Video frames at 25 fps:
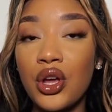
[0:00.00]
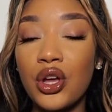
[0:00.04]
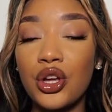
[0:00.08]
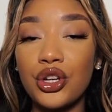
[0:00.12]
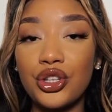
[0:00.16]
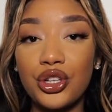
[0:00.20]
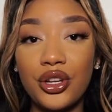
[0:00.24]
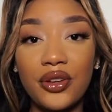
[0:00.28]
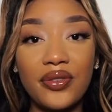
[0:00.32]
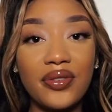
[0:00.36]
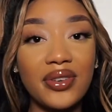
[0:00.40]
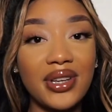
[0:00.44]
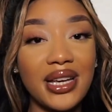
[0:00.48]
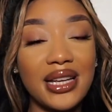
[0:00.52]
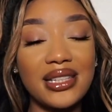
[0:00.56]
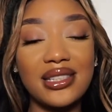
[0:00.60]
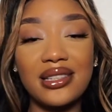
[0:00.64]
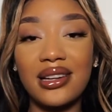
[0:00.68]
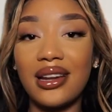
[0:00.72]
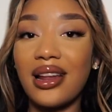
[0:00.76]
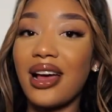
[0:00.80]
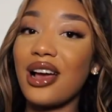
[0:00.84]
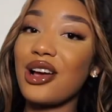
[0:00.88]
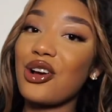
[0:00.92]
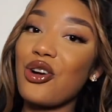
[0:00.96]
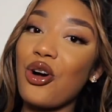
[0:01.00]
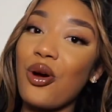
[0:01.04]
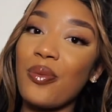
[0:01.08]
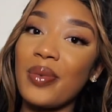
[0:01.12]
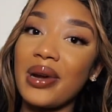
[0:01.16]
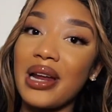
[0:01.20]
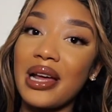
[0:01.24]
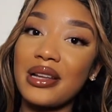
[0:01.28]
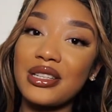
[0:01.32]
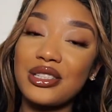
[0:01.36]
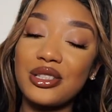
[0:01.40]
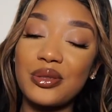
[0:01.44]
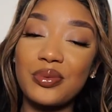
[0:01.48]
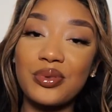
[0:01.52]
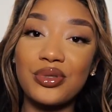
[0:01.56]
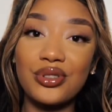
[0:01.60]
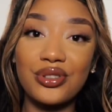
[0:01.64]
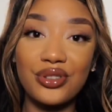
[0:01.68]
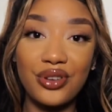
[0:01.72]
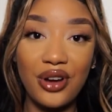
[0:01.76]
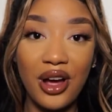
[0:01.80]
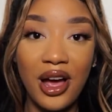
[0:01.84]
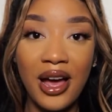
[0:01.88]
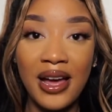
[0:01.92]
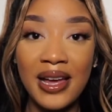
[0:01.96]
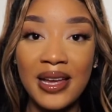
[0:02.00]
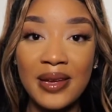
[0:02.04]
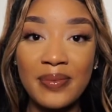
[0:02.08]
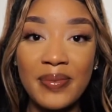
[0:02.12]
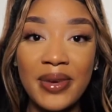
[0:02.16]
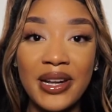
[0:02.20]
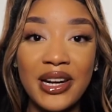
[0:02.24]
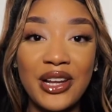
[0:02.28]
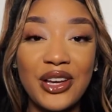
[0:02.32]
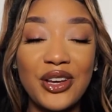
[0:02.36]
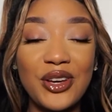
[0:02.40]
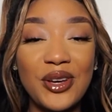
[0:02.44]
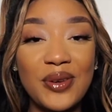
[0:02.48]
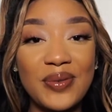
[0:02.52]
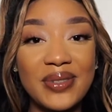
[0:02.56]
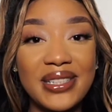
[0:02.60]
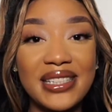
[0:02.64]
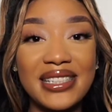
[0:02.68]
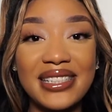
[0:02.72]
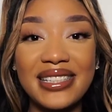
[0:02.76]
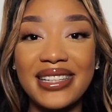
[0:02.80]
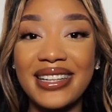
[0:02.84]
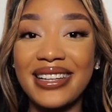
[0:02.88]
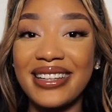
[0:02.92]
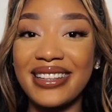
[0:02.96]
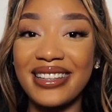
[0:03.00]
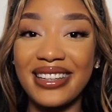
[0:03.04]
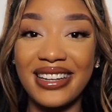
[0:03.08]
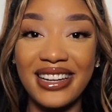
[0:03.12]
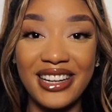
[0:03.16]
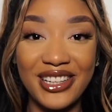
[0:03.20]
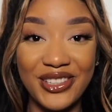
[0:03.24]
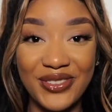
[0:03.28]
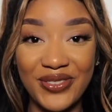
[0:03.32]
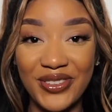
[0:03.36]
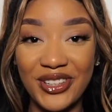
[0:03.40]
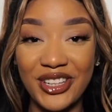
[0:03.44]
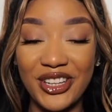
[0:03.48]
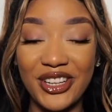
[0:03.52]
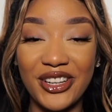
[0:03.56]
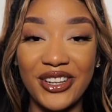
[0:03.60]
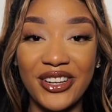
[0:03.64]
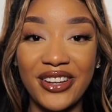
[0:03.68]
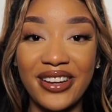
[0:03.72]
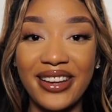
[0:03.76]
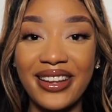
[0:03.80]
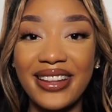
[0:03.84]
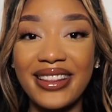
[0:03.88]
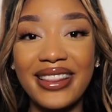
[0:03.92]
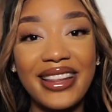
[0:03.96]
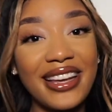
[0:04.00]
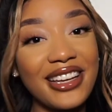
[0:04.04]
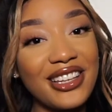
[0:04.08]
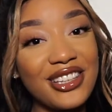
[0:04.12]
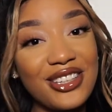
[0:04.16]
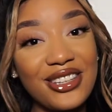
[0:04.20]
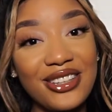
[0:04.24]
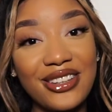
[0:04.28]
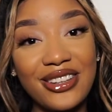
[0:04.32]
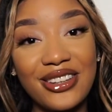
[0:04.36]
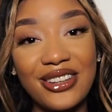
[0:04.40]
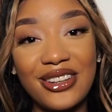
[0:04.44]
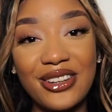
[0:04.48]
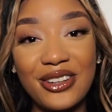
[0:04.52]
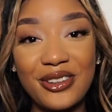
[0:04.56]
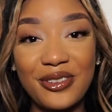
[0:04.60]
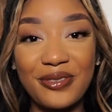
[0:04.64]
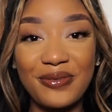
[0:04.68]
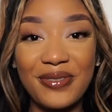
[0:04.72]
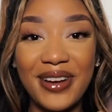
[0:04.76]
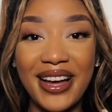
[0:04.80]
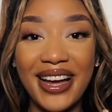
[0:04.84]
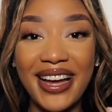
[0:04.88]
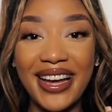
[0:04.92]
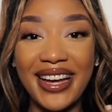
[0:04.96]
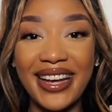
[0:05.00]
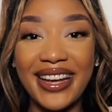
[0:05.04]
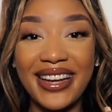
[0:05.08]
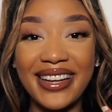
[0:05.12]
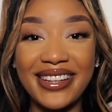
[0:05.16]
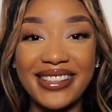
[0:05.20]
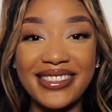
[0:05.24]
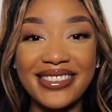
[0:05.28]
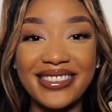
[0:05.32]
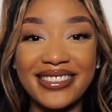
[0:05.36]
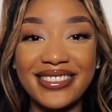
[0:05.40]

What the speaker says: Don't forget to like, comment and subscribe, and I hope to see you in the next video. Thank you. Bye.